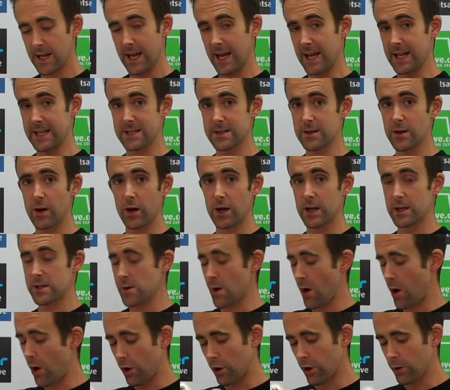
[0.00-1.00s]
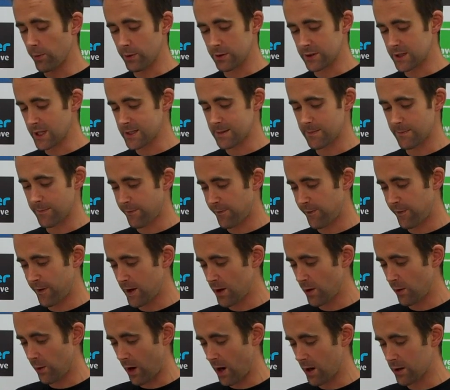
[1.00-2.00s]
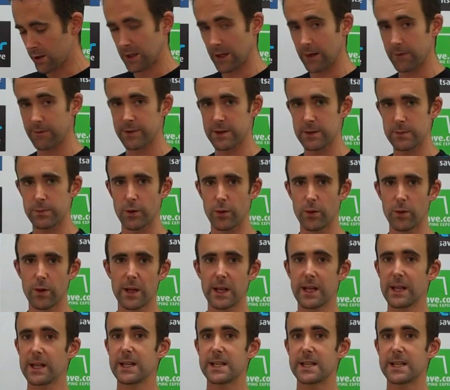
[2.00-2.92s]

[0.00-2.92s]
It's not horrible. It doesn't feel uncomfortable.